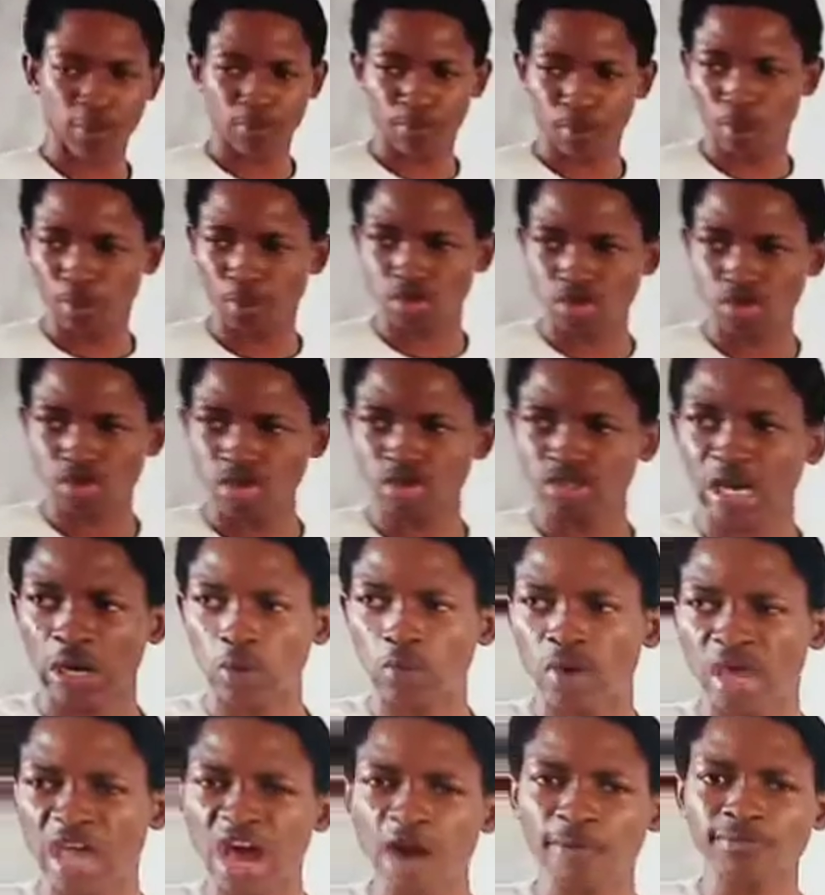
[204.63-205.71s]
proposition that
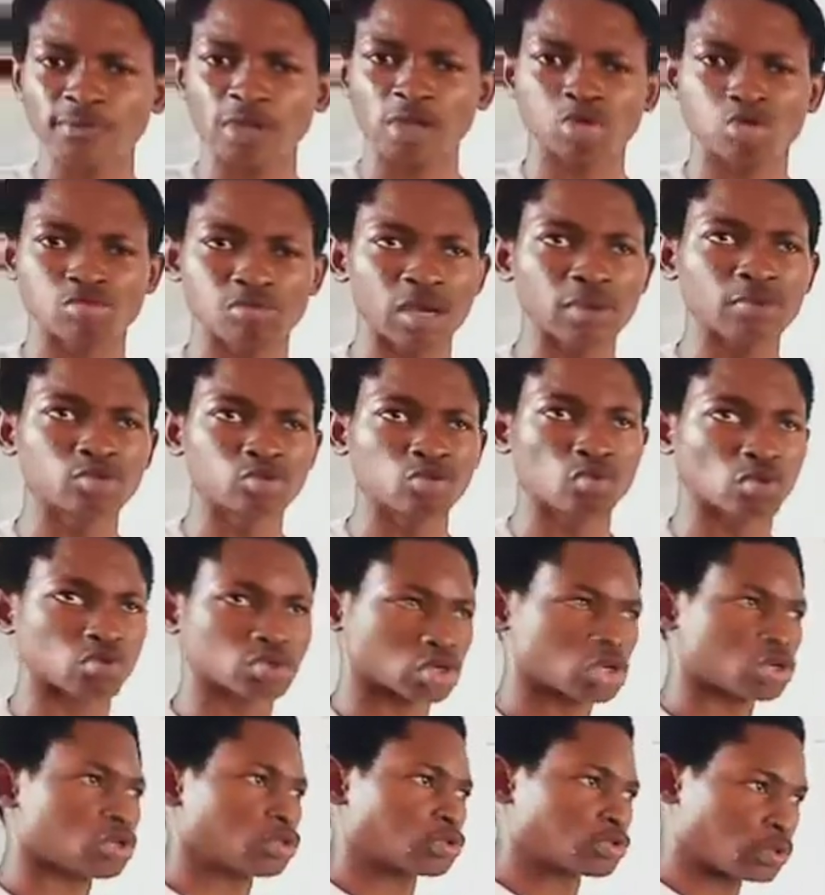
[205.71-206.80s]
will help them to be able
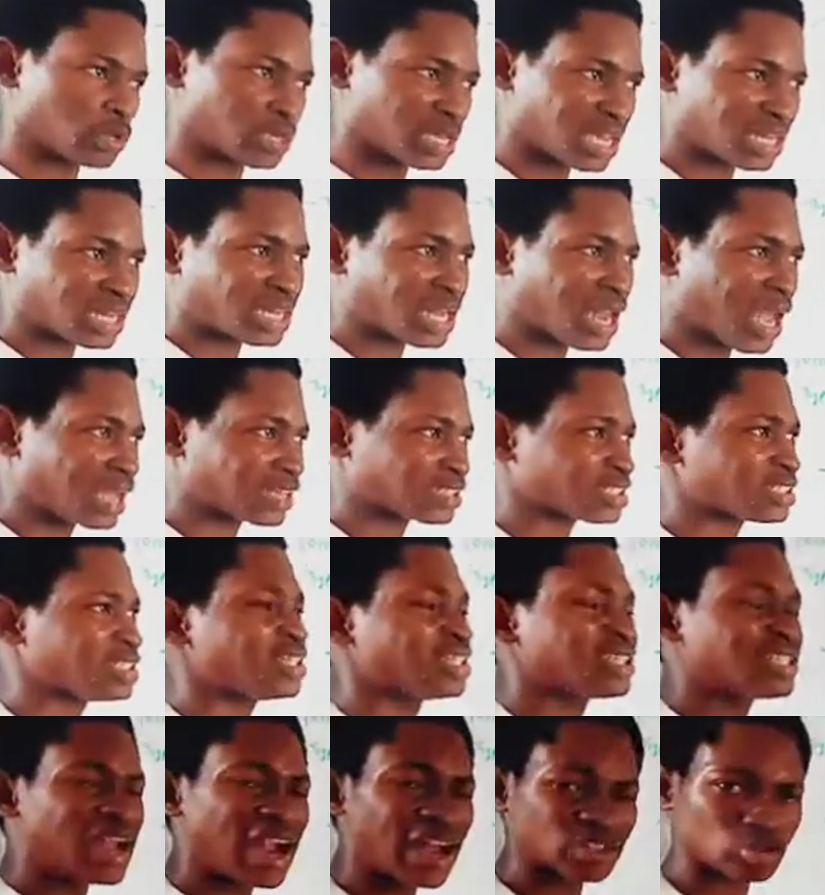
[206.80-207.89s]
to get land.
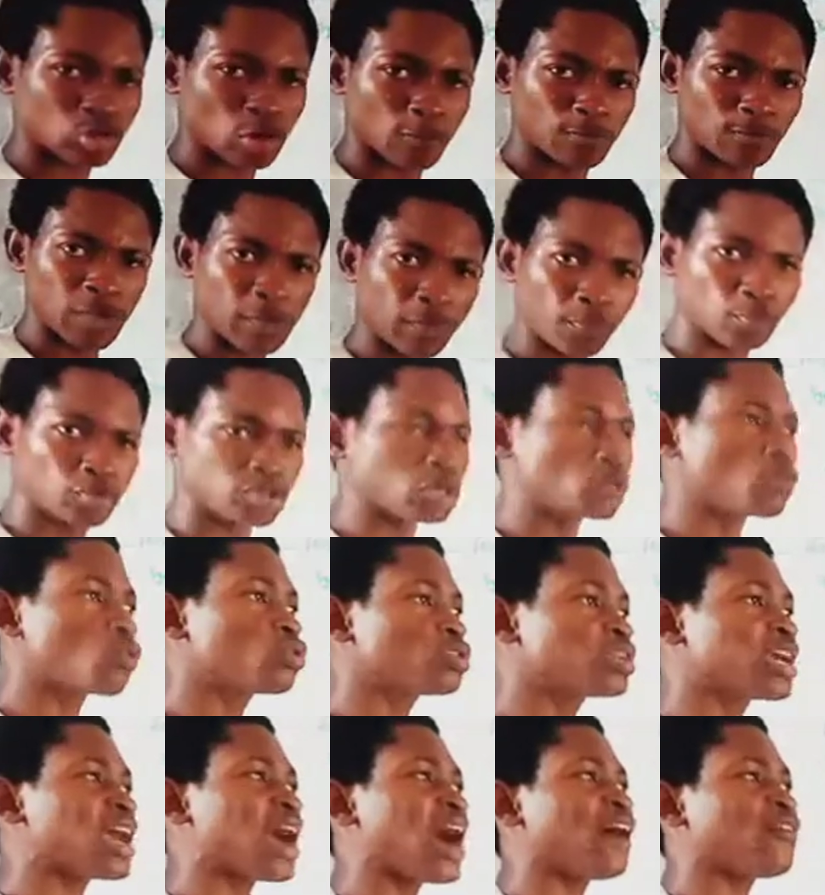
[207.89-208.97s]
There are some people,
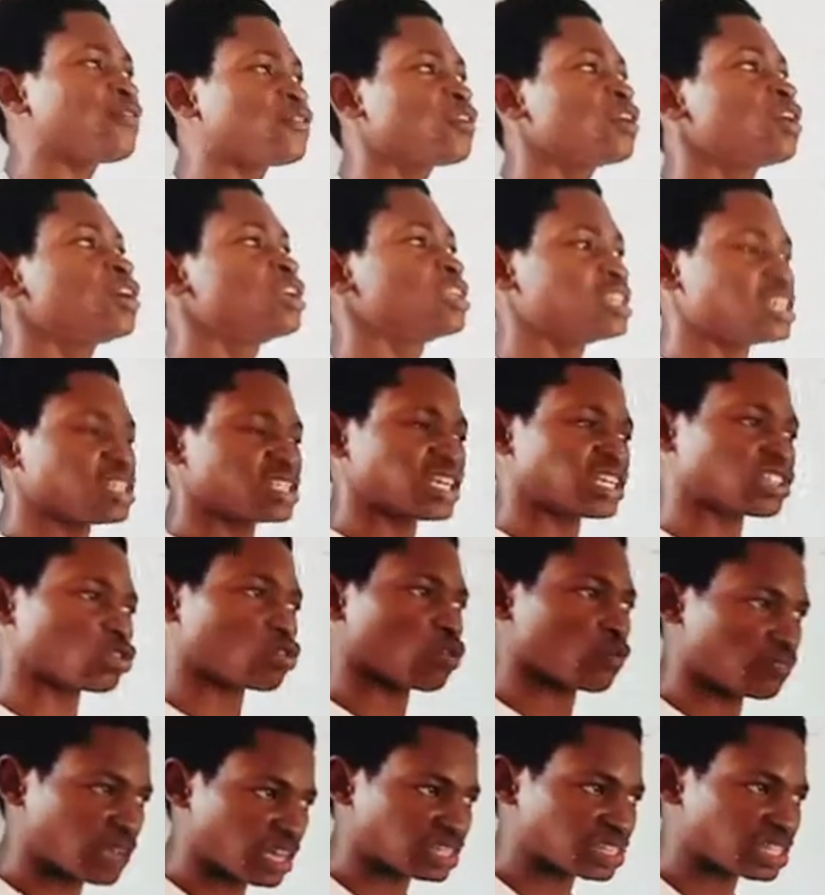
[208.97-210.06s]
they have the intention
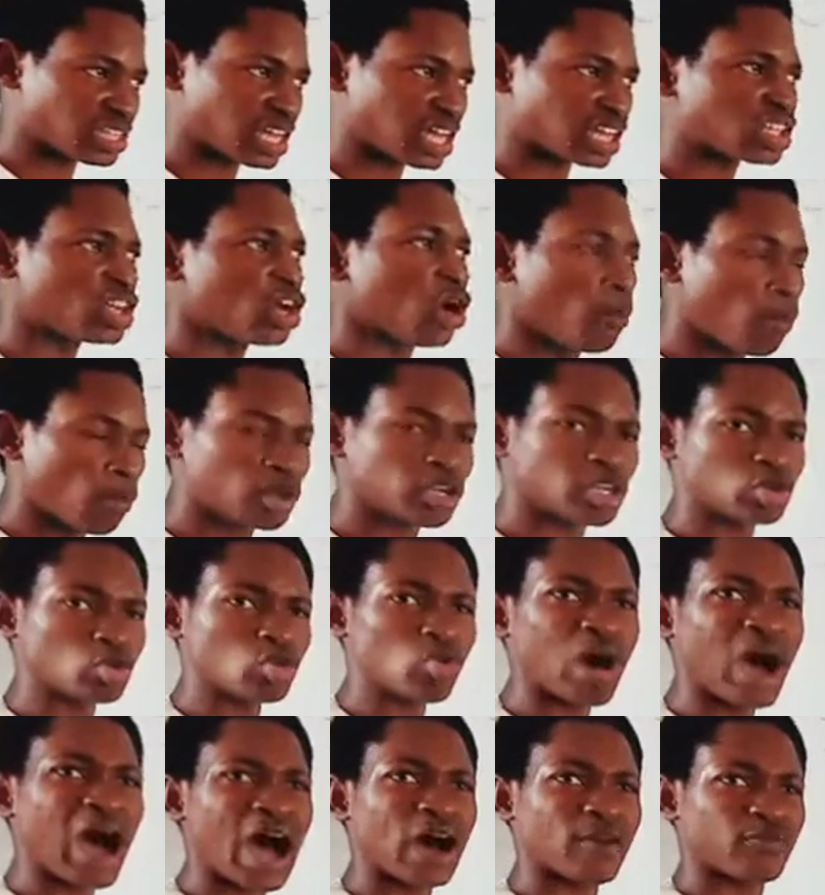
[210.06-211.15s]
of getting land, but they
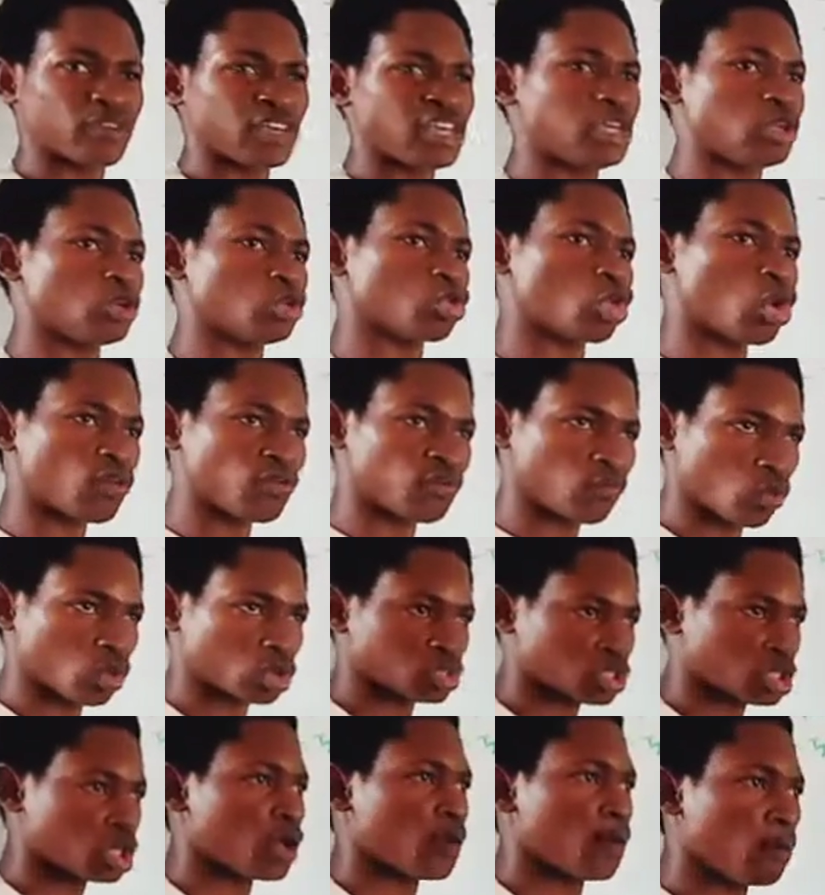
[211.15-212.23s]
don't have
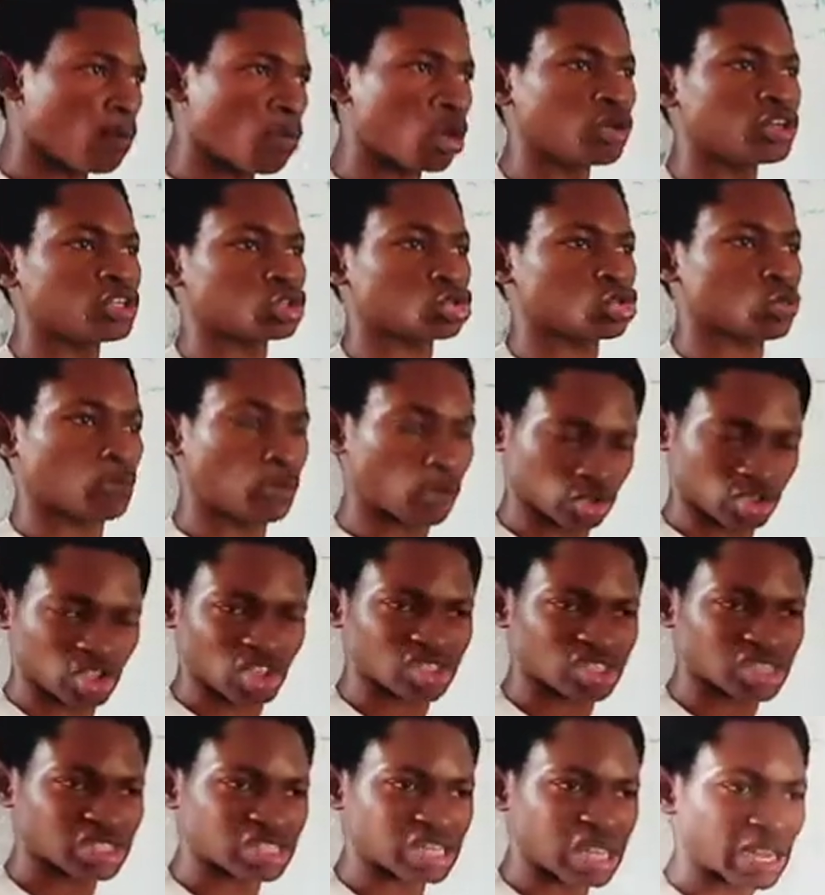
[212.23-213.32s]
enough money to purchase
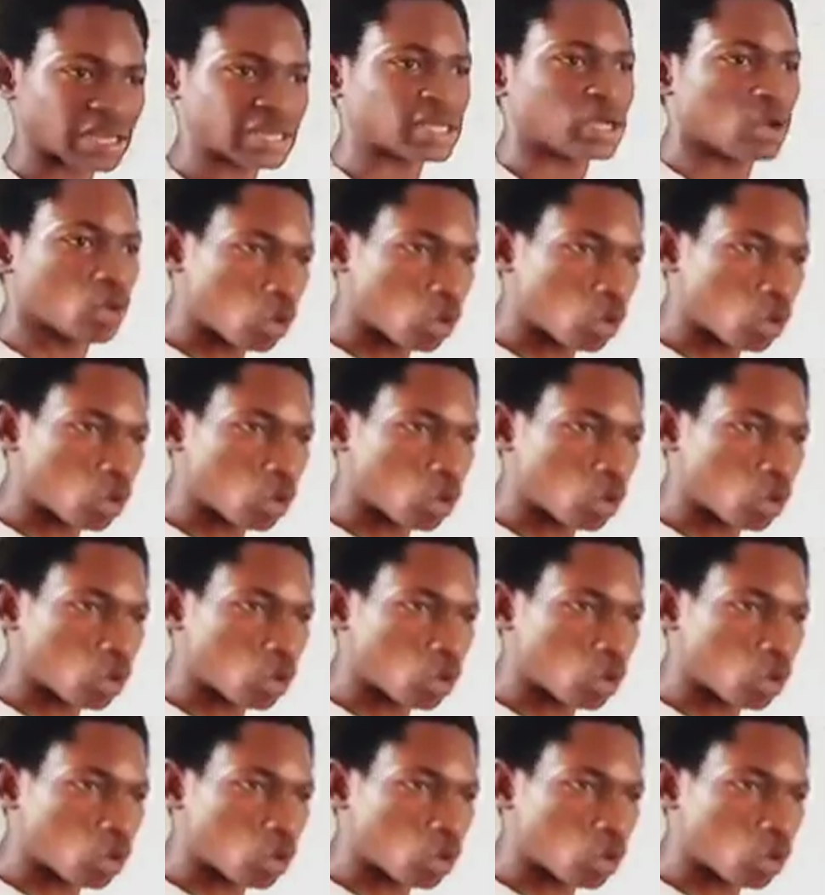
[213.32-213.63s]
this land.